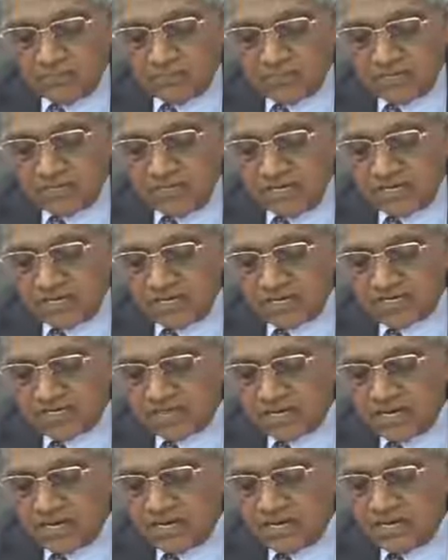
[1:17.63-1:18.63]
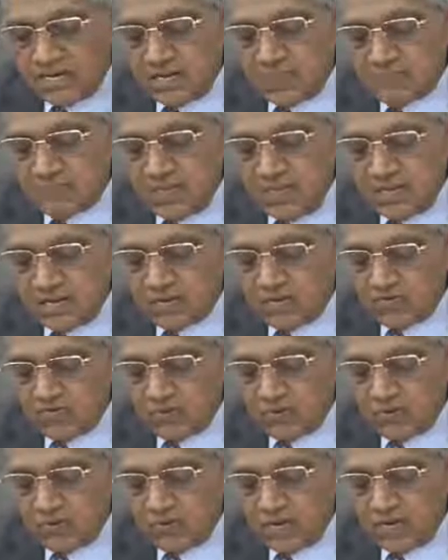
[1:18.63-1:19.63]
to understand the impact
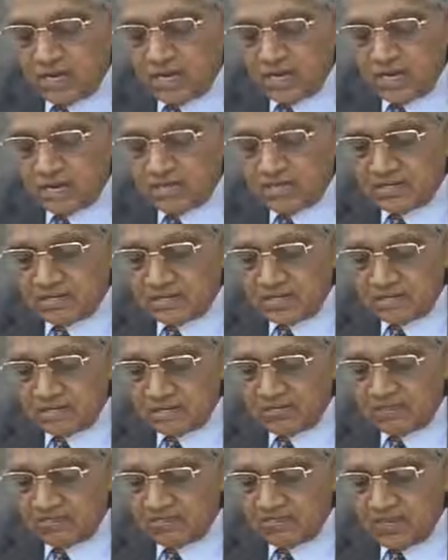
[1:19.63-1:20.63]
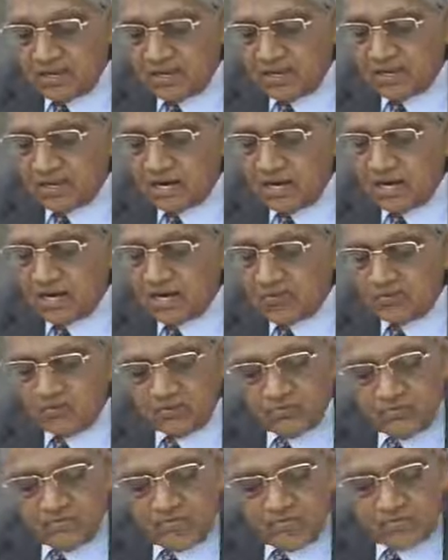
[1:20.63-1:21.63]
of COVID-19 according
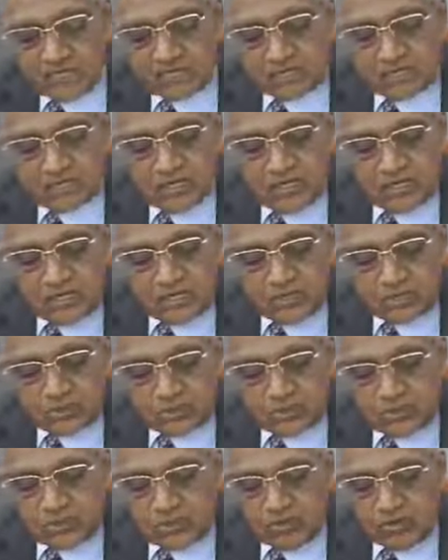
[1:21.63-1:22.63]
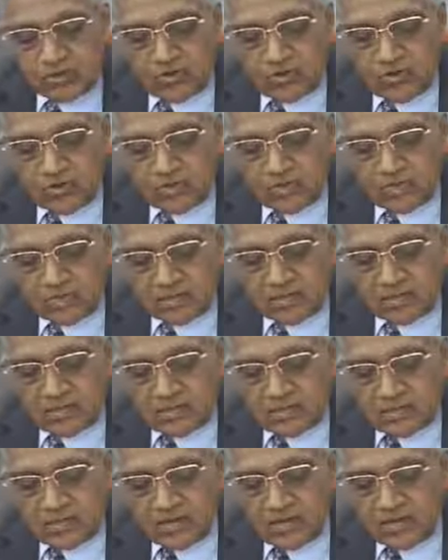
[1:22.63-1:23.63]
to various socioeconomic,
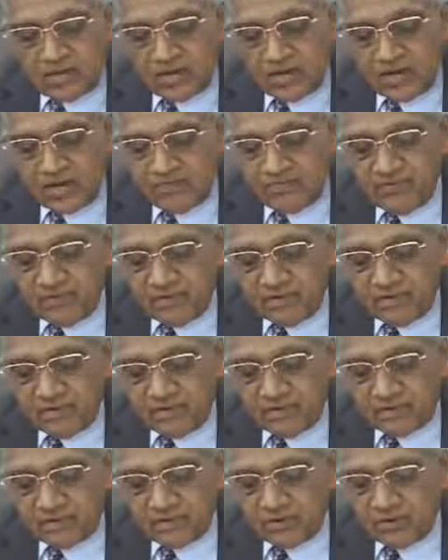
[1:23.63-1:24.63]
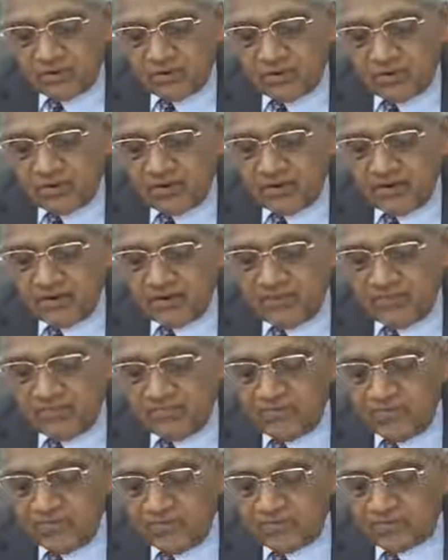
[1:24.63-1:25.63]
demographic, geographic
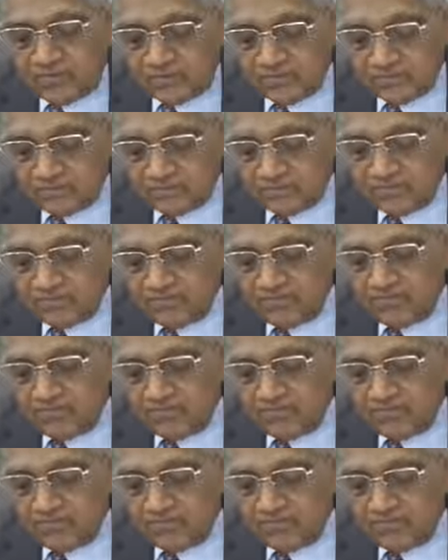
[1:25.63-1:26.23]
variations.